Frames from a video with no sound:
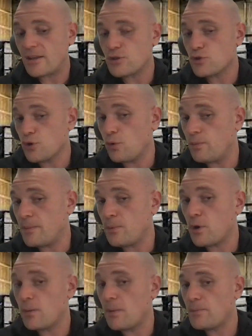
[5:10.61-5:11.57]
It's true.
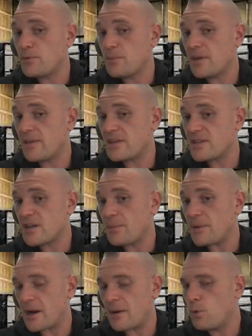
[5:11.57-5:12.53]
People come up to me and they tell
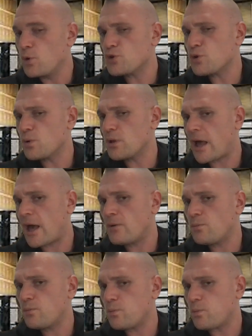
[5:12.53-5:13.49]
me, and I'm always so
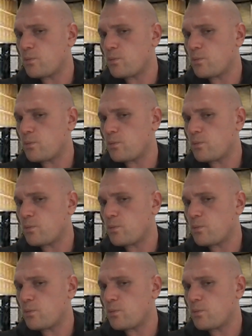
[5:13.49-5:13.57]
glad